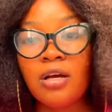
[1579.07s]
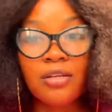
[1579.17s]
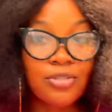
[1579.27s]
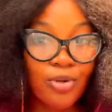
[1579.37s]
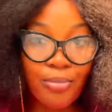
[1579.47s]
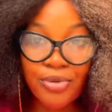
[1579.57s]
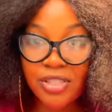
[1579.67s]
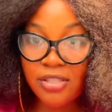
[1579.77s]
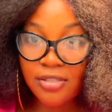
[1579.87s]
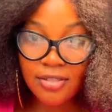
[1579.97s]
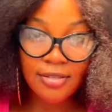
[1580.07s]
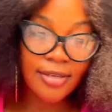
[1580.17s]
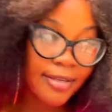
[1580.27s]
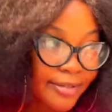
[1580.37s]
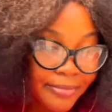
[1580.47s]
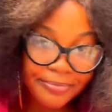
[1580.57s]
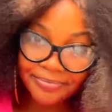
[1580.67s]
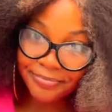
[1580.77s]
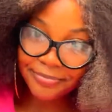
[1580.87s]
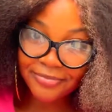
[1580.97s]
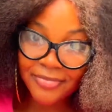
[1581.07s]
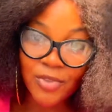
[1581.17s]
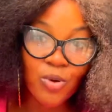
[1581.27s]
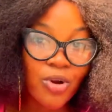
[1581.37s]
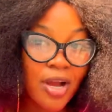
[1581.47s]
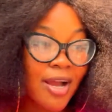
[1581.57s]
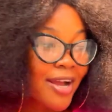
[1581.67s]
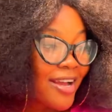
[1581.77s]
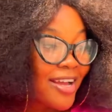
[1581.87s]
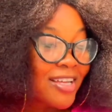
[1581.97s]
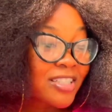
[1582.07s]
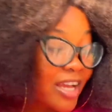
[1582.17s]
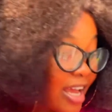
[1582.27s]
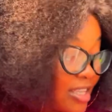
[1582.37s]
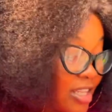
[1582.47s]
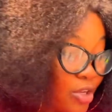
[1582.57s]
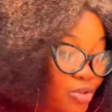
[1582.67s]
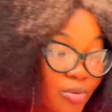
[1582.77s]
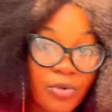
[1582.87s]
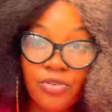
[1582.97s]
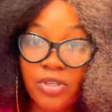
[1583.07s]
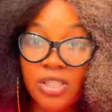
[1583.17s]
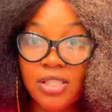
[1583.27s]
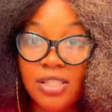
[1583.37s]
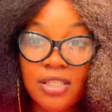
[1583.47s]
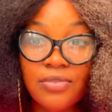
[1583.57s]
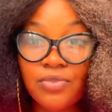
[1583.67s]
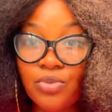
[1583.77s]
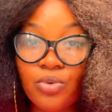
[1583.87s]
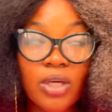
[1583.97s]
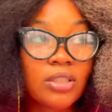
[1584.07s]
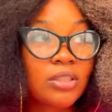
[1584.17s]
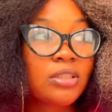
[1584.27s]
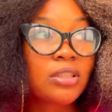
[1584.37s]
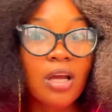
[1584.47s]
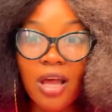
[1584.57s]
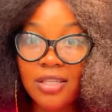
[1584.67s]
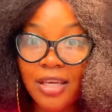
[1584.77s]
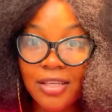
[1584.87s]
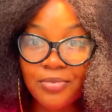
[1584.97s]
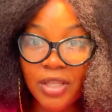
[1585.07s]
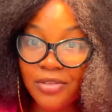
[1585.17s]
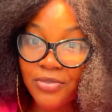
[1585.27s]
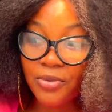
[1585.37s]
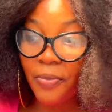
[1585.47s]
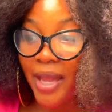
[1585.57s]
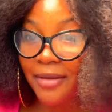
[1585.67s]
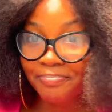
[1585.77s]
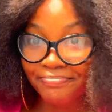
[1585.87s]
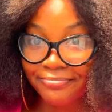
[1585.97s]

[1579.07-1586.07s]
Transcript: somebody's, So guys, thank you so much for watching today's video, and I'll see you guys in my next video. Bye.